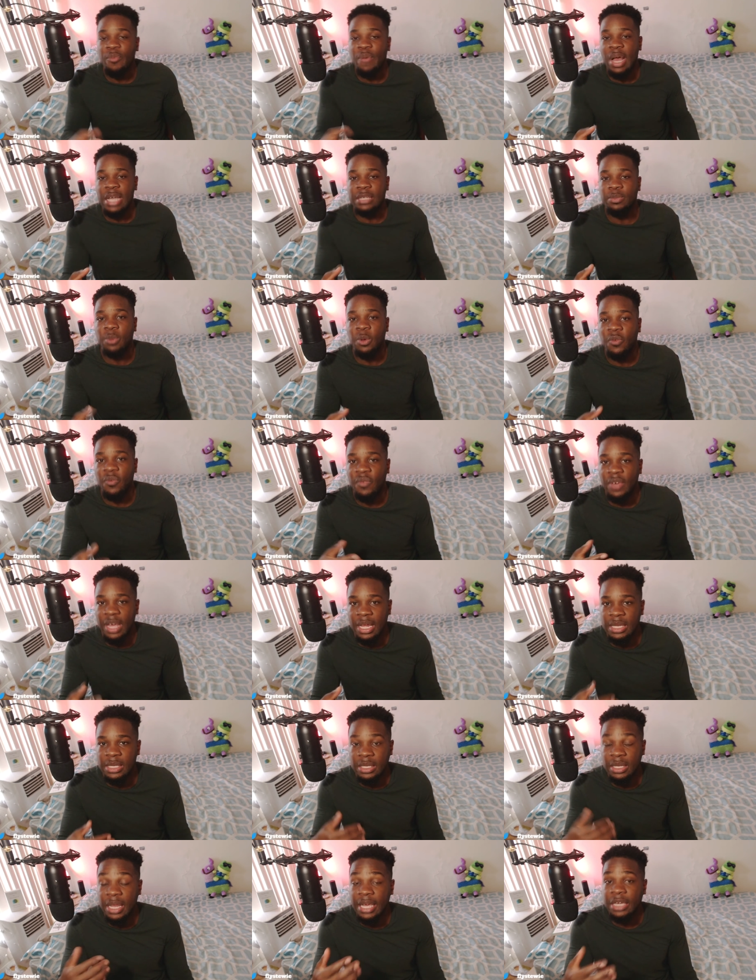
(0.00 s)
of basketball
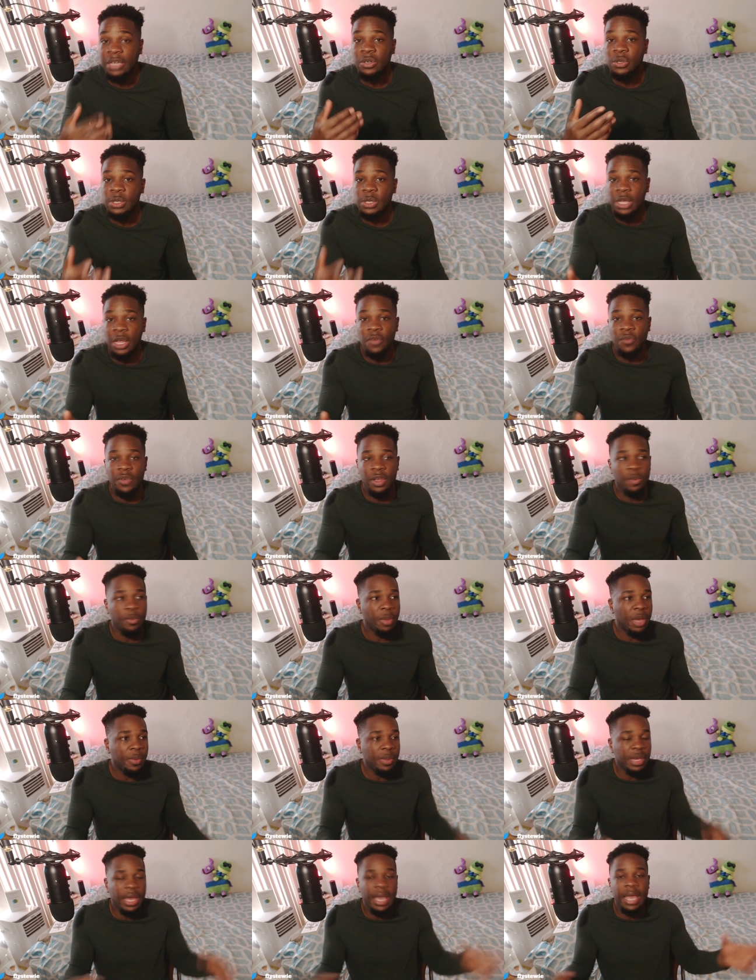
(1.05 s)
fans like yourself. And
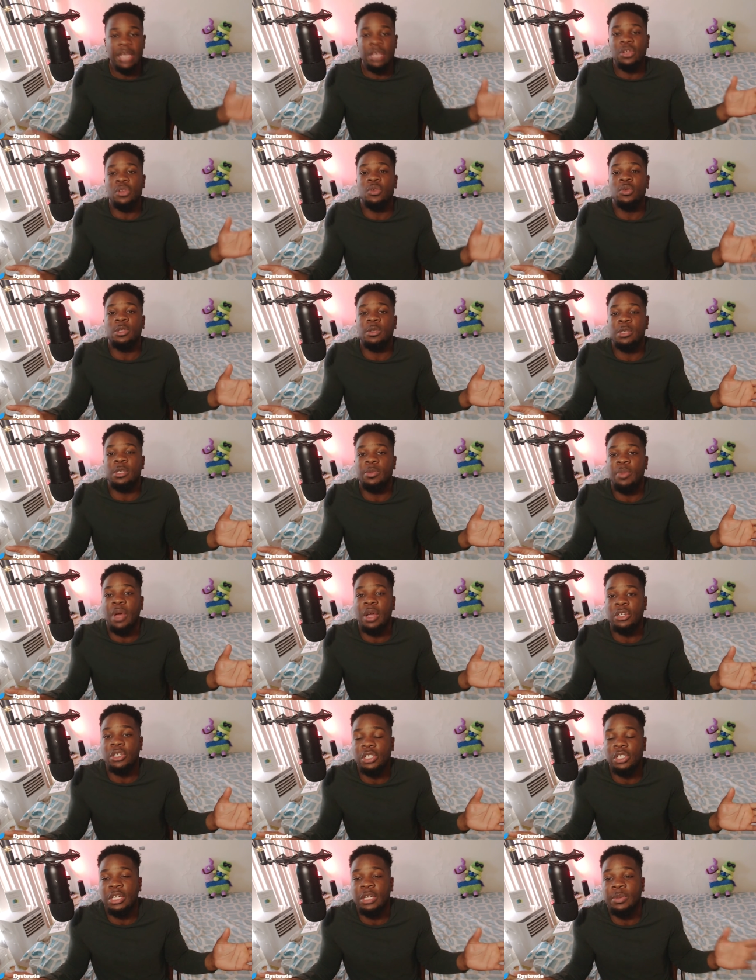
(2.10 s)
maybe, hey, you do some
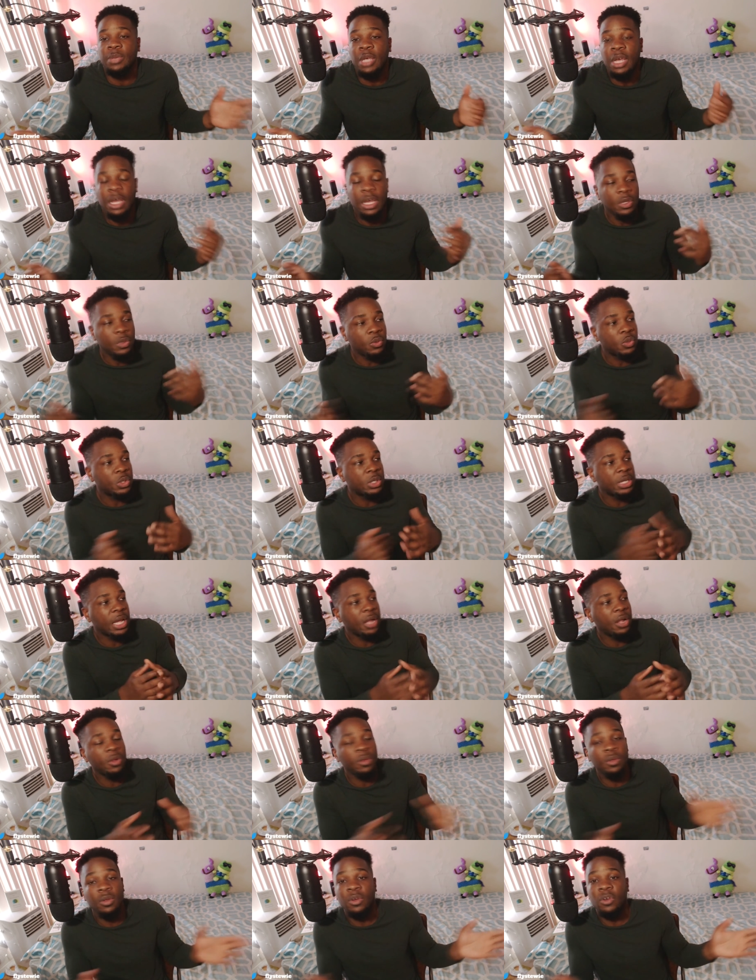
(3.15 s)
sponsorships, you
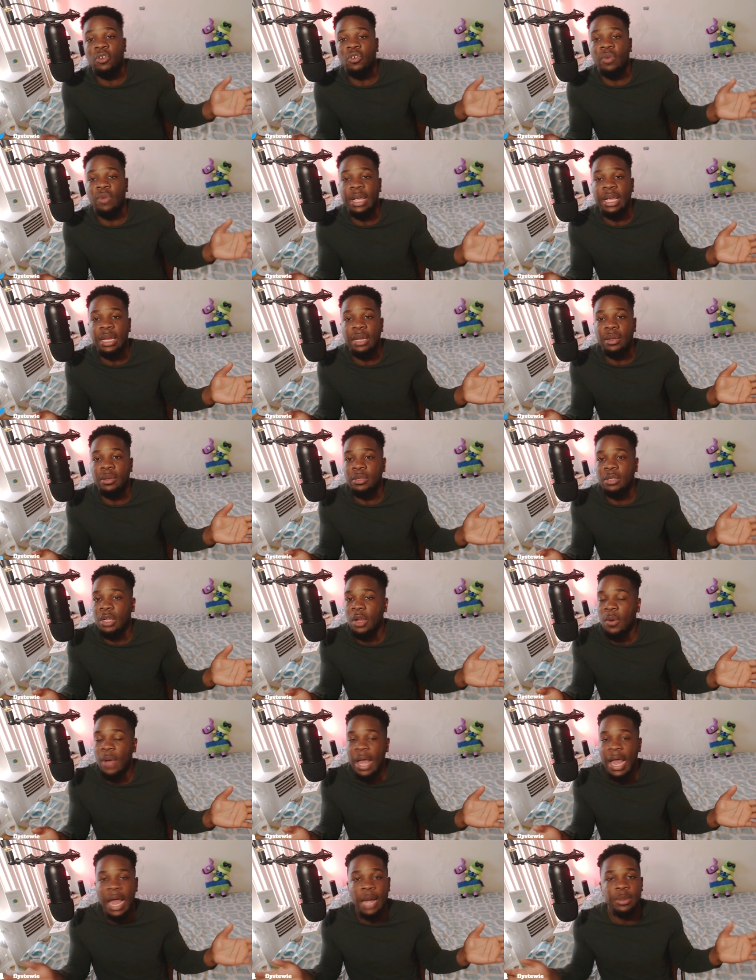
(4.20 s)
sell great, you
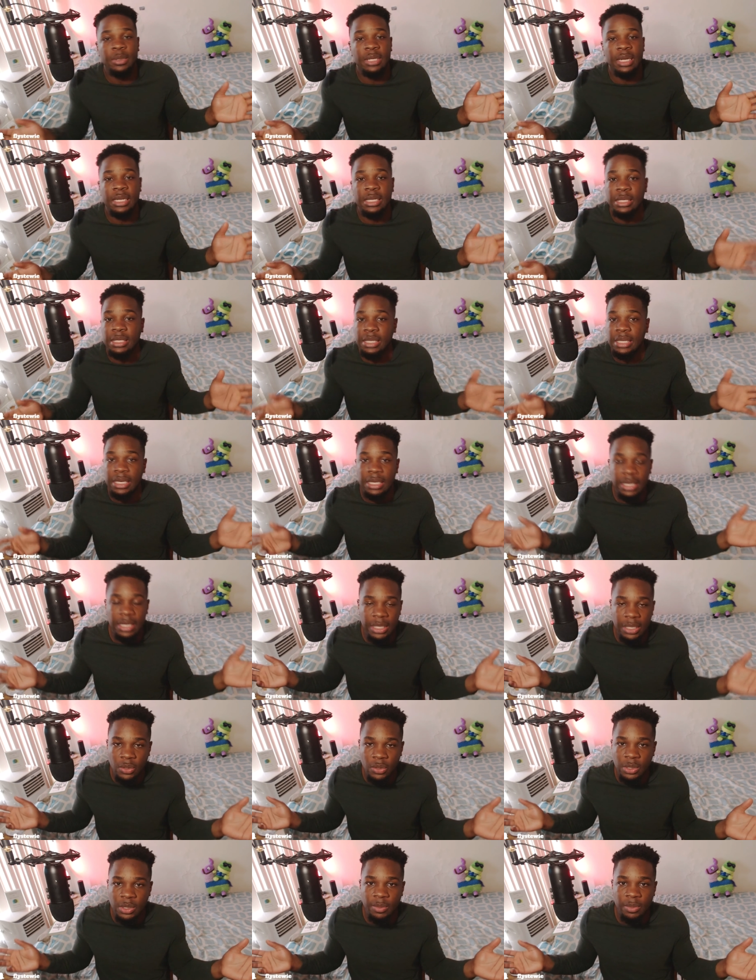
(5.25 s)
know, apps like
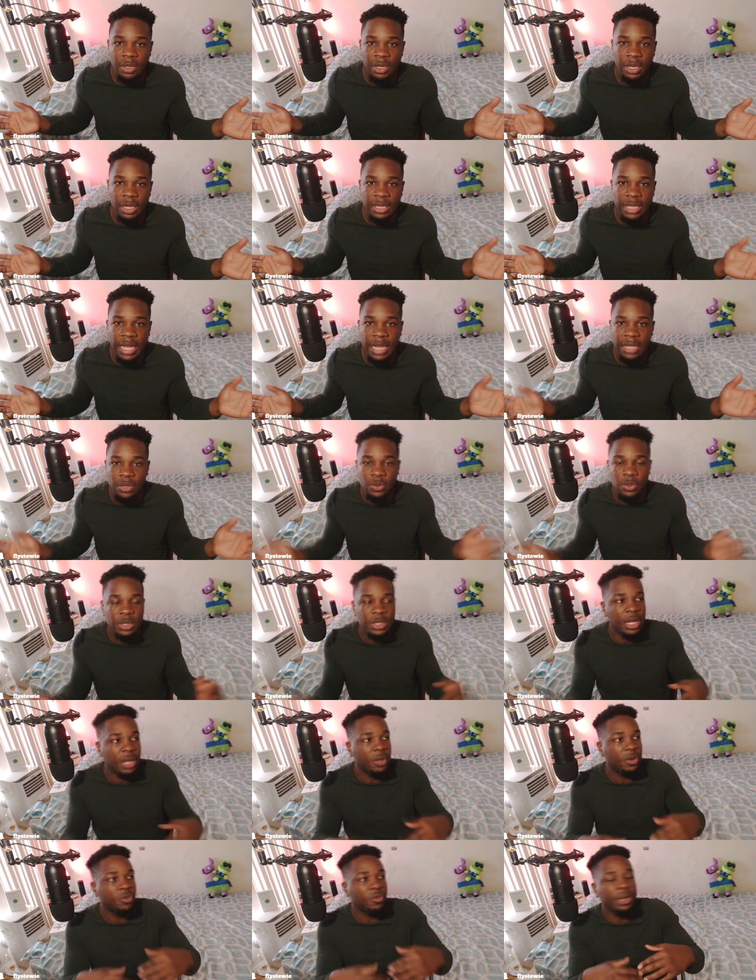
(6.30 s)
SeatGeek or something like that. You
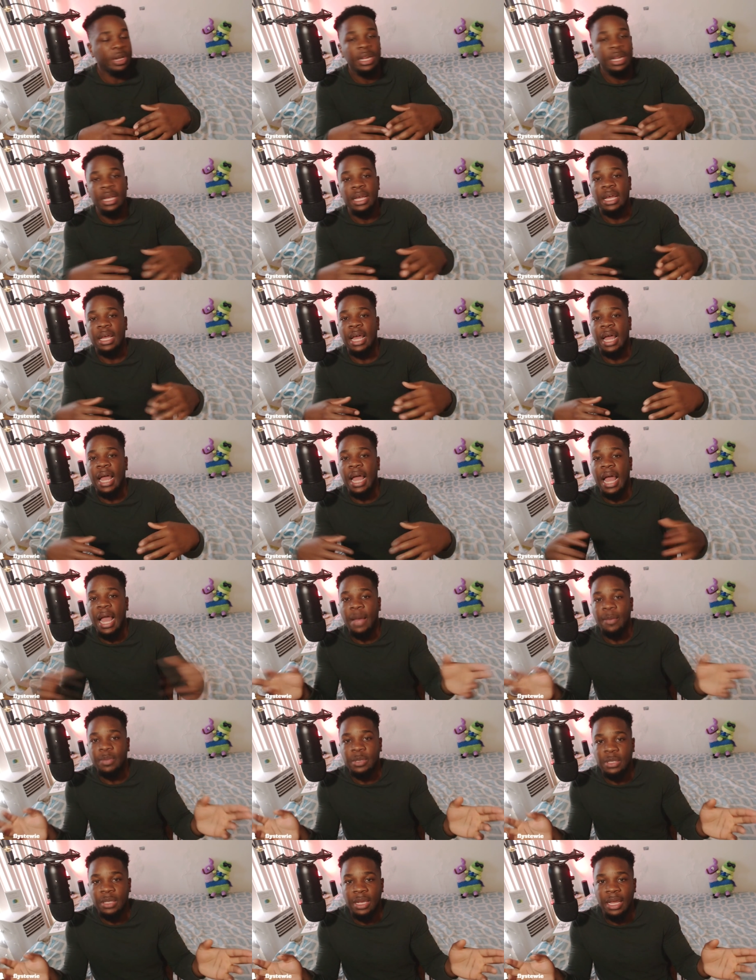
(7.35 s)
sell great
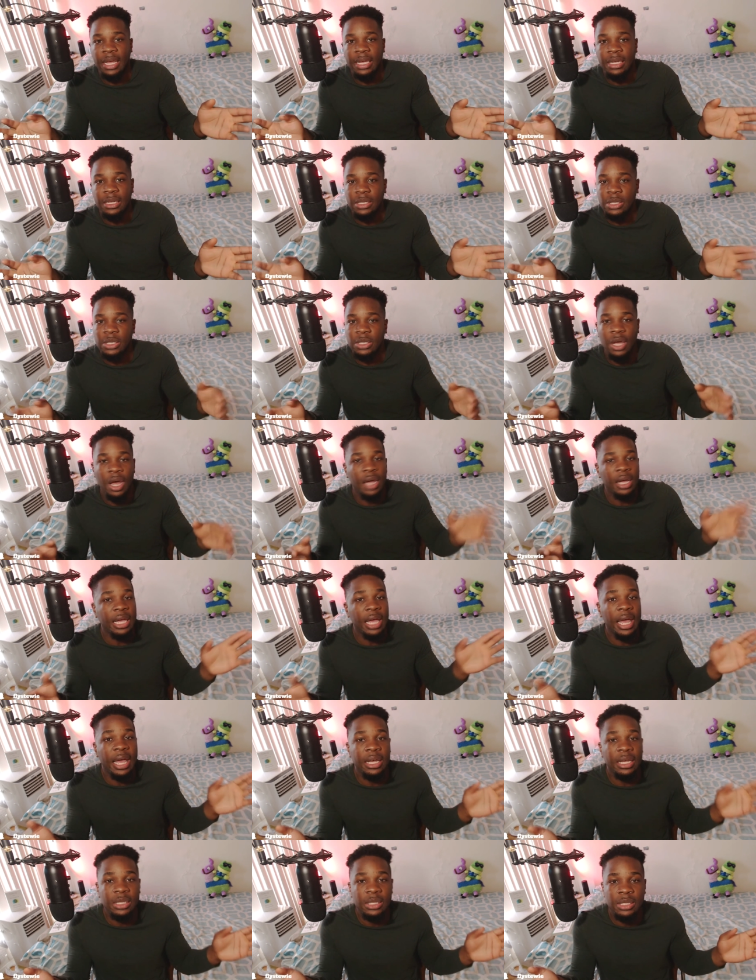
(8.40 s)
apps like
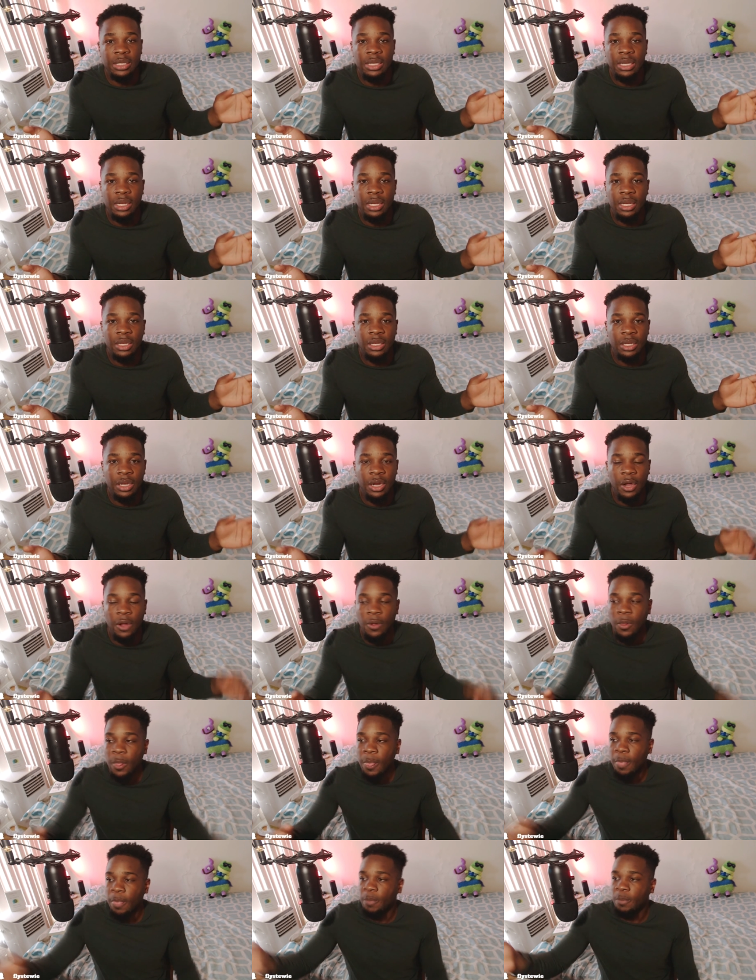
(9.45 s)
StockX, you
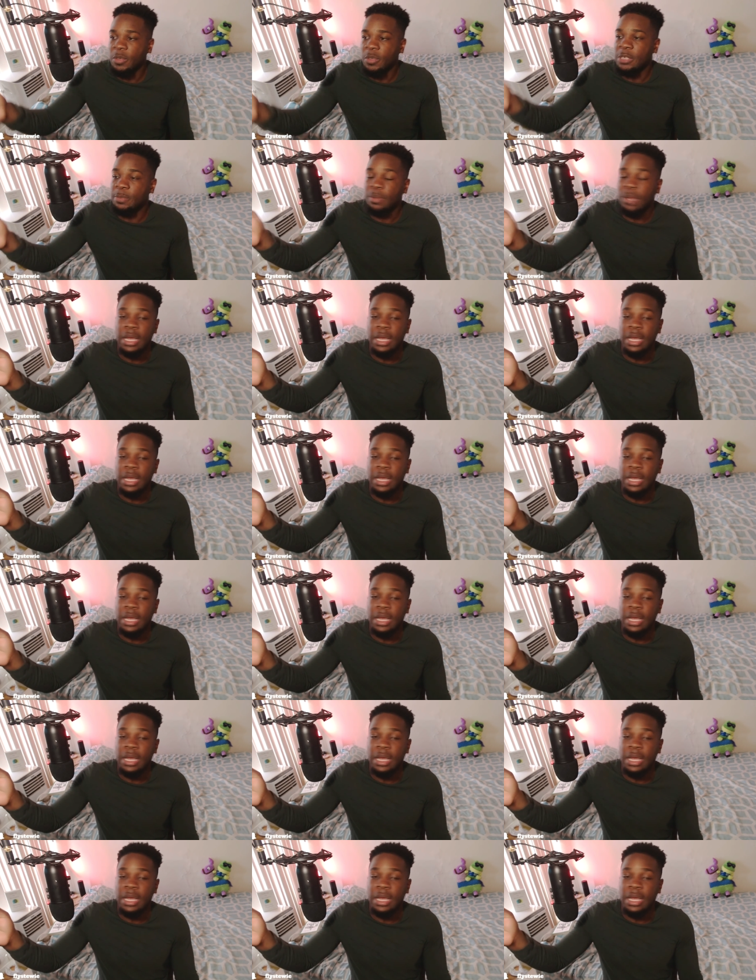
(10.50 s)
know, these